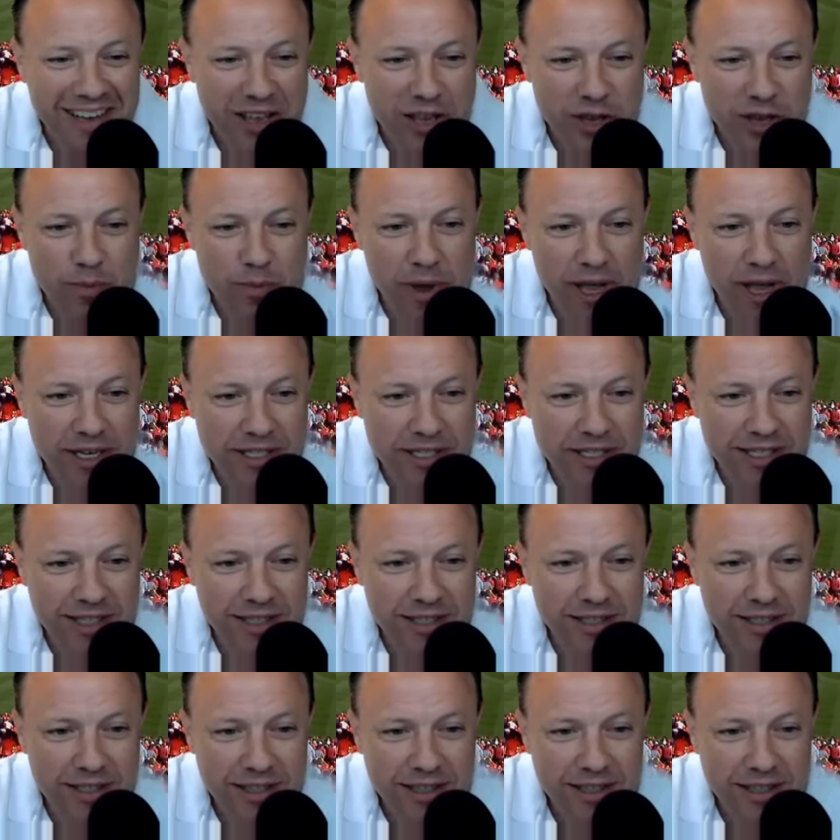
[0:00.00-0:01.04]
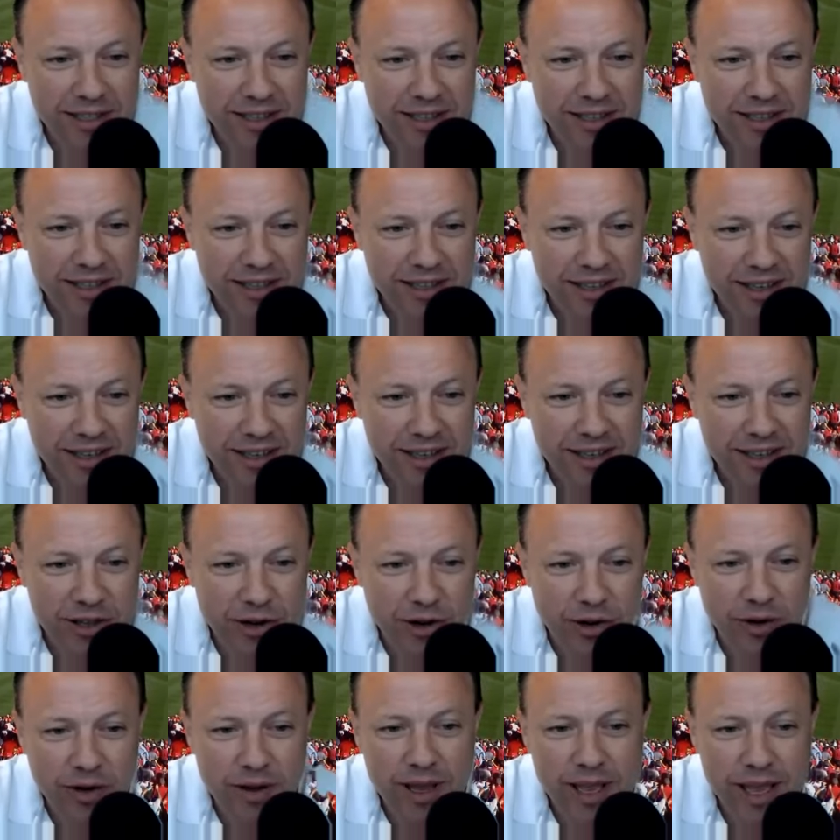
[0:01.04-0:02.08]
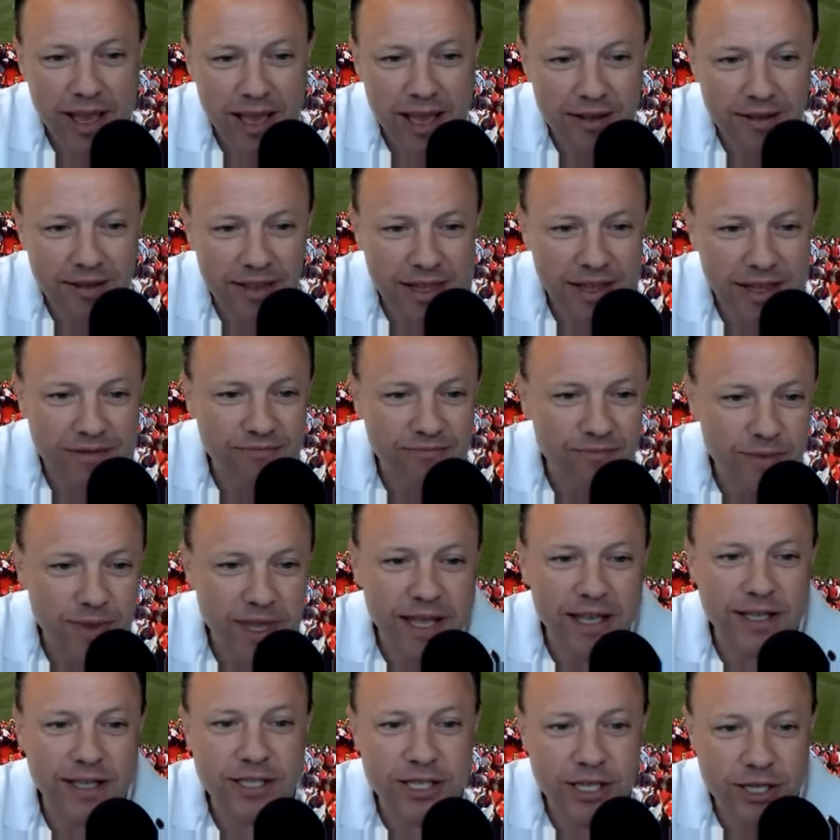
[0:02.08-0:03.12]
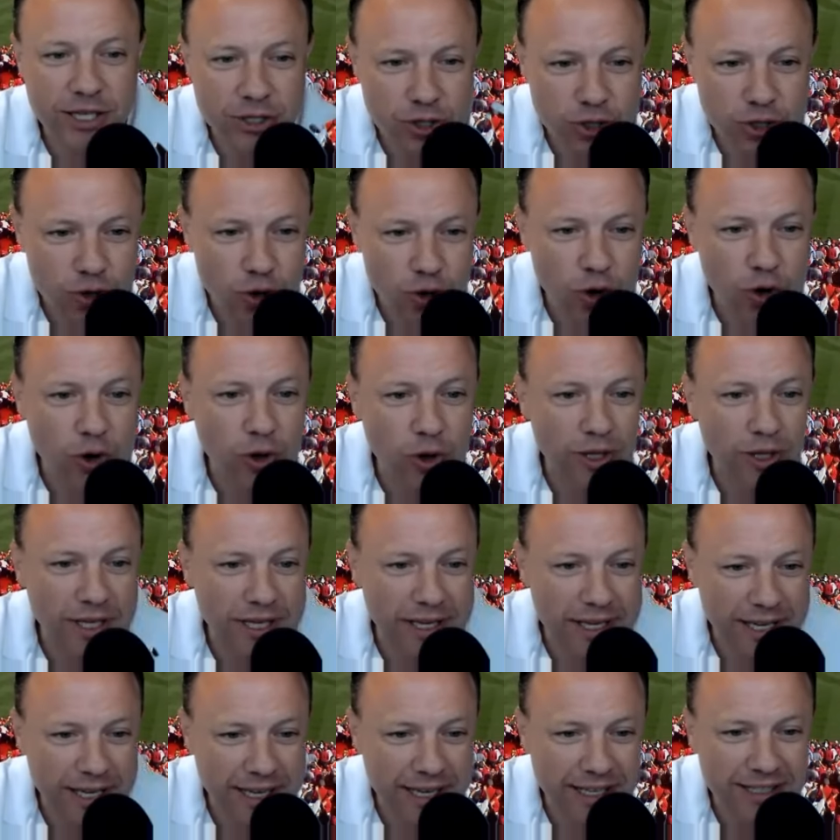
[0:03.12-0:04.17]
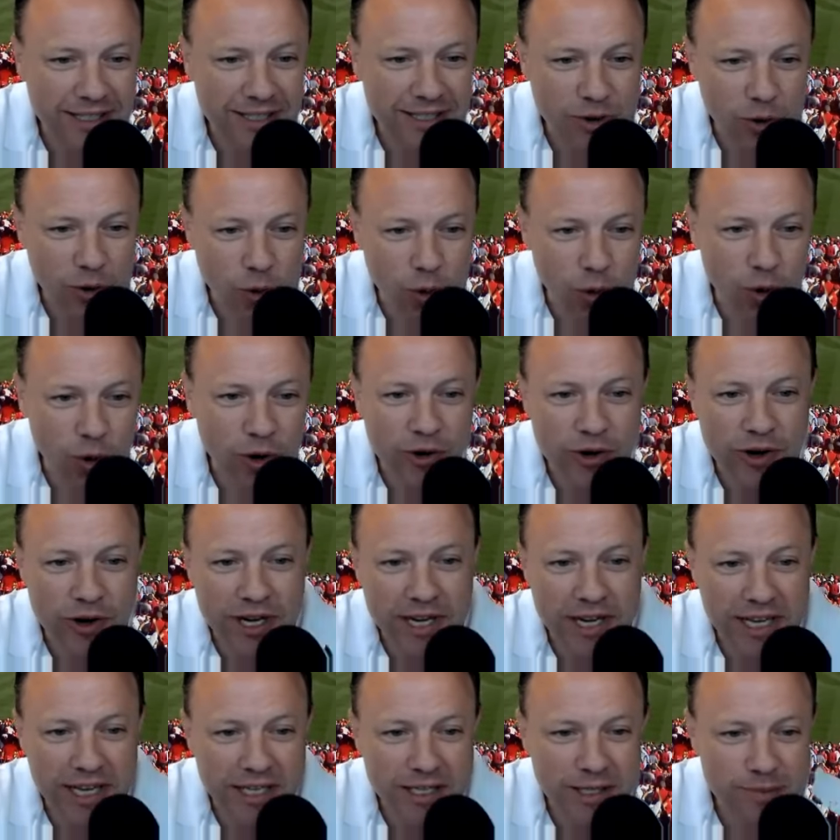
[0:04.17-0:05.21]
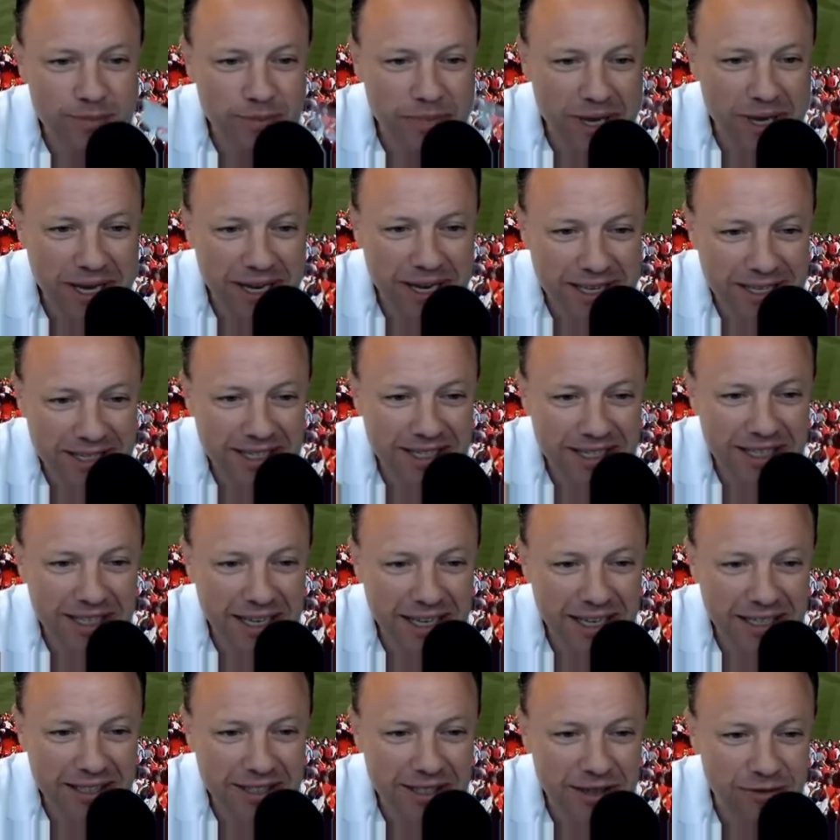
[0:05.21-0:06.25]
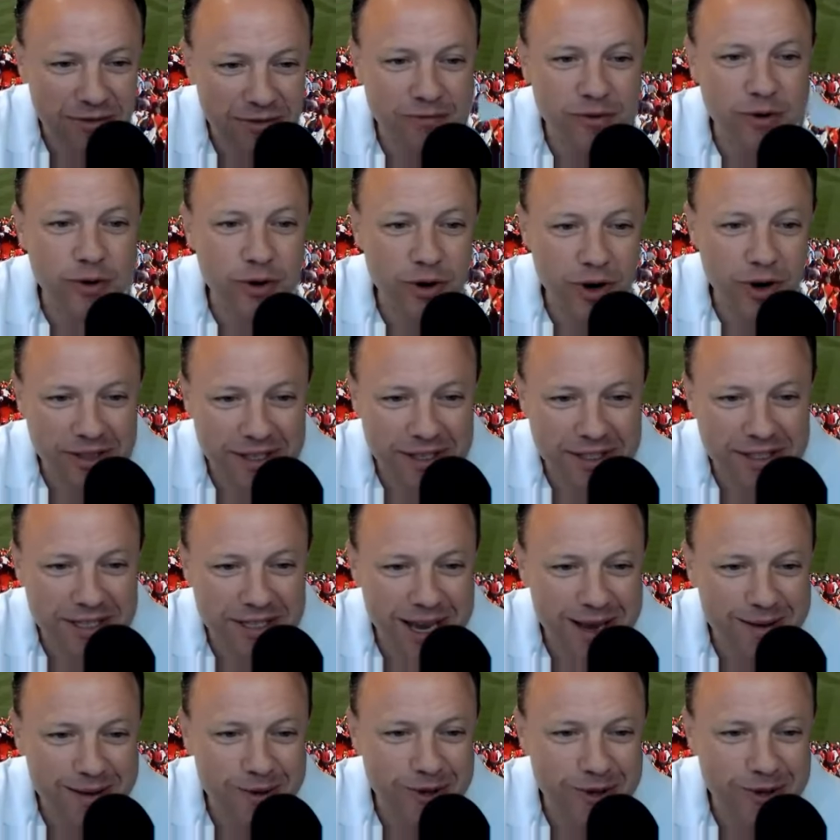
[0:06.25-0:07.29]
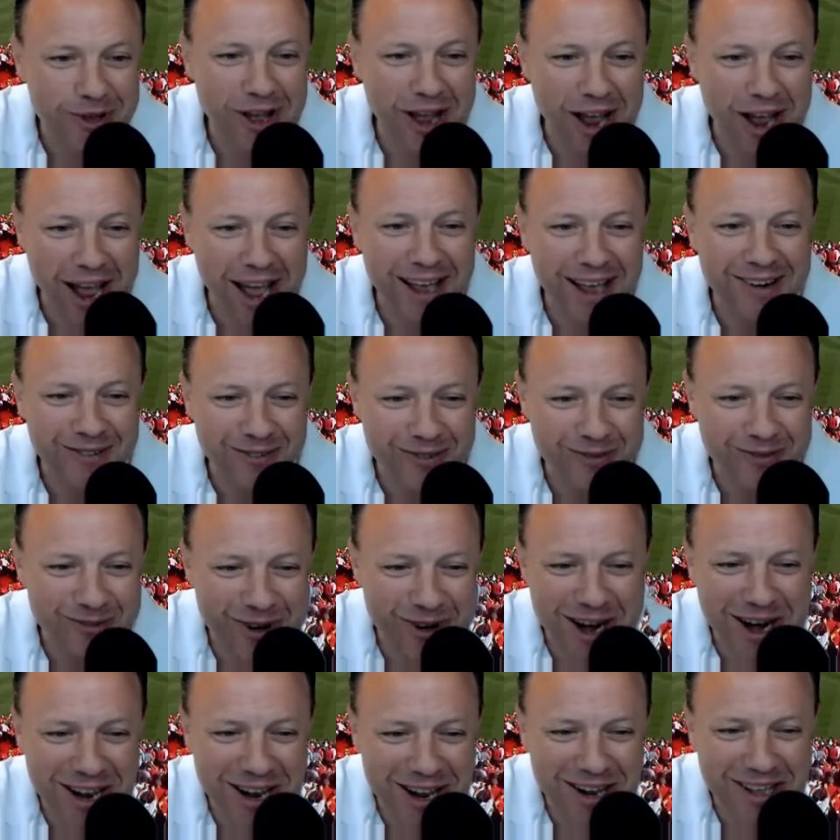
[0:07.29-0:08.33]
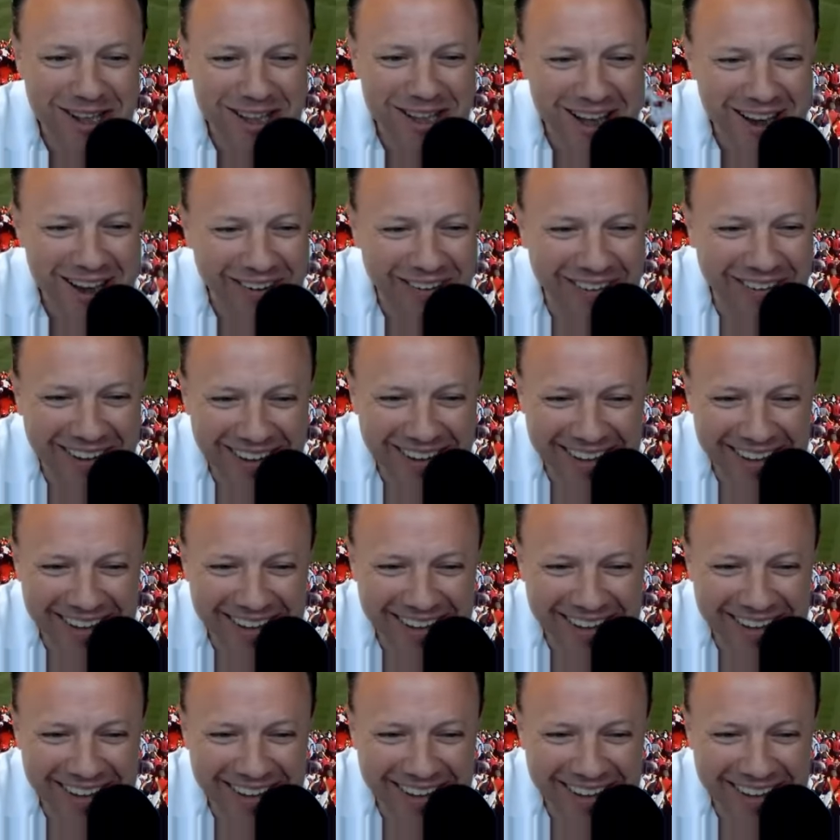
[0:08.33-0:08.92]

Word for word: You mentioned, you know, he ne- needs control. He needs order. He needs peace. He needs the food on the table, hot, ready to go.